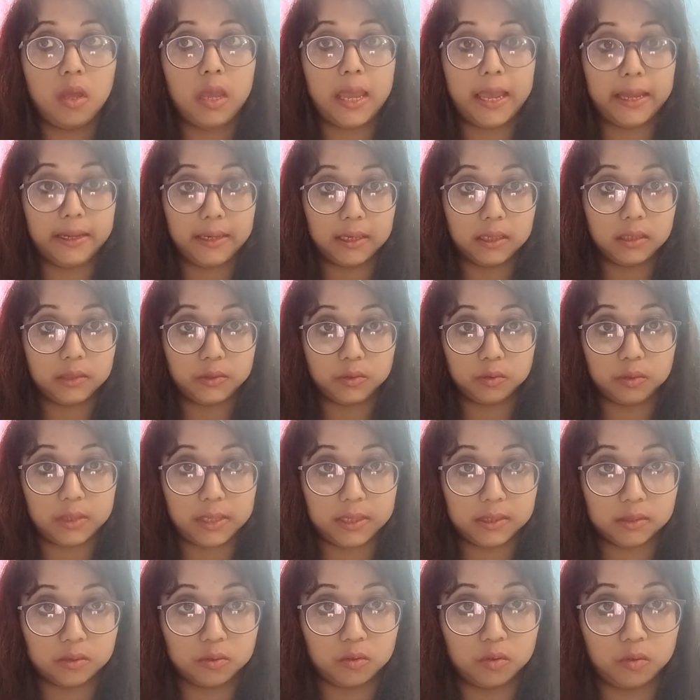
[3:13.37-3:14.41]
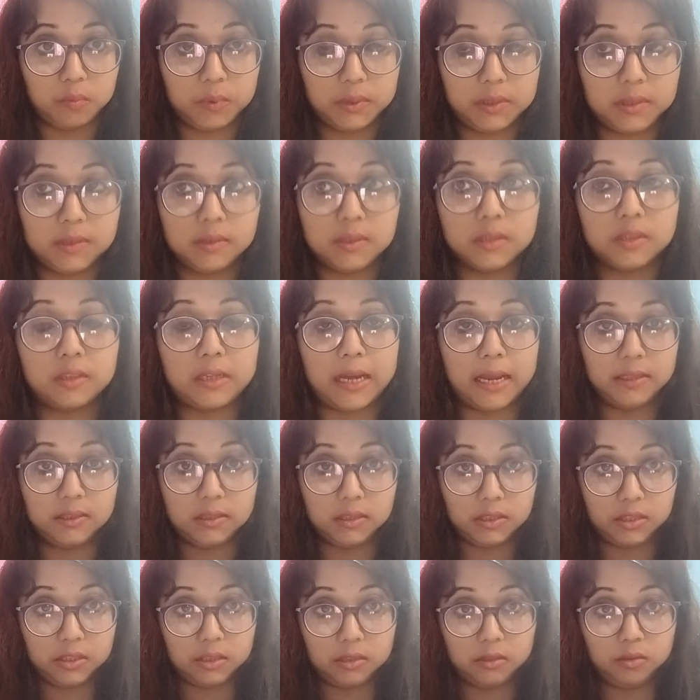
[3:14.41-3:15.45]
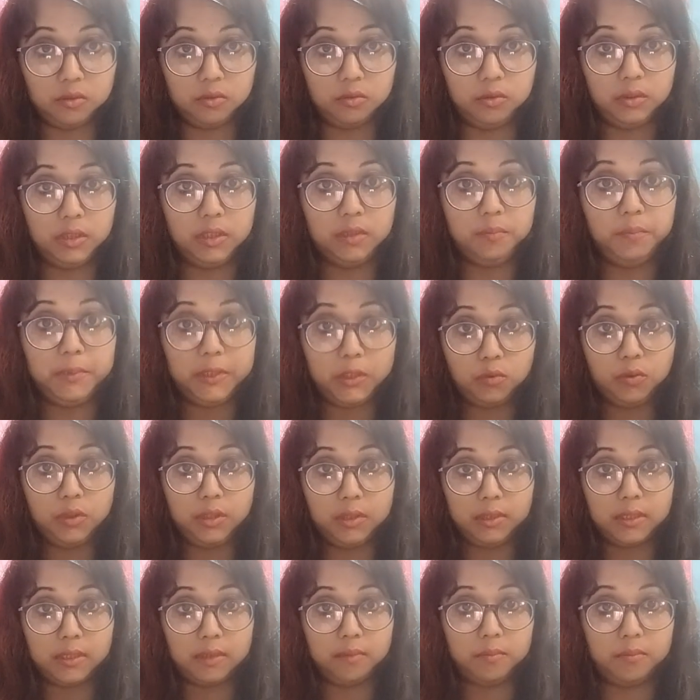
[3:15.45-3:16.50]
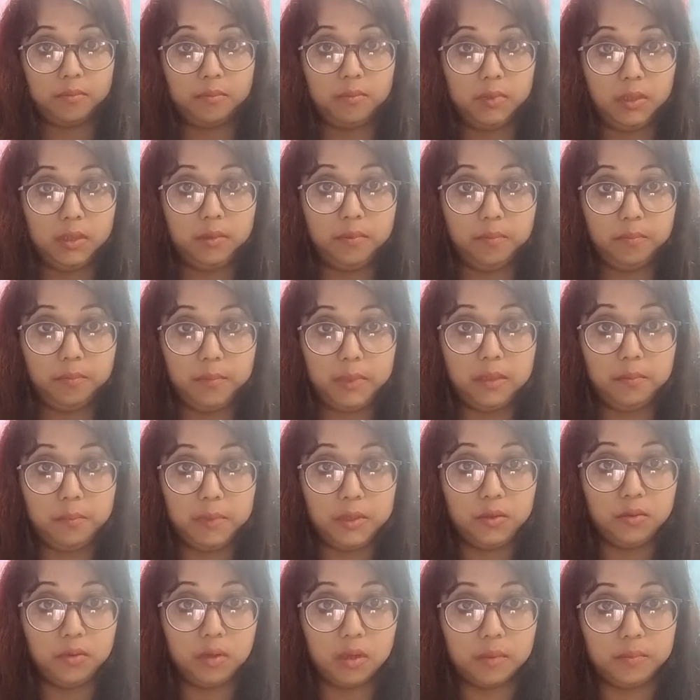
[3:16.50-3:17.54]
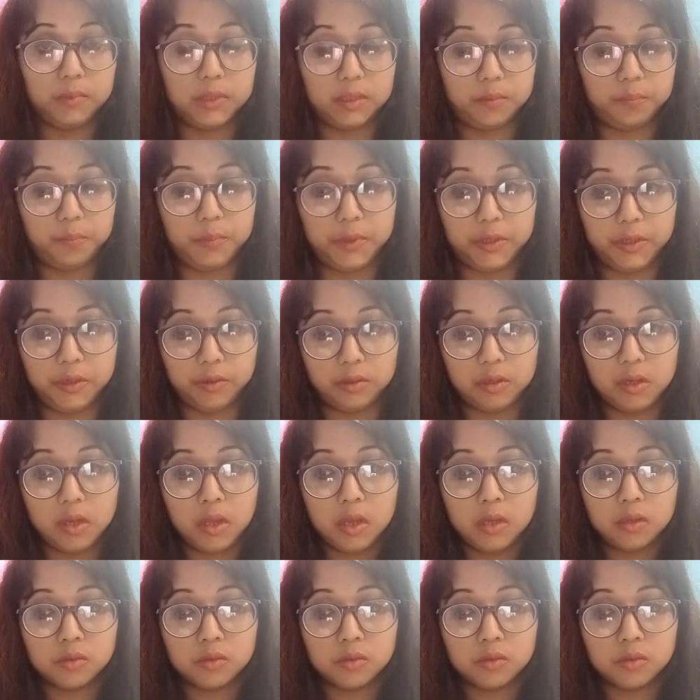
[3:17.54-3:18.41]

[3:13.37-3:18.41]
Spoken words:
adulthood age group, it is the transition zone in between that, in middle of that period.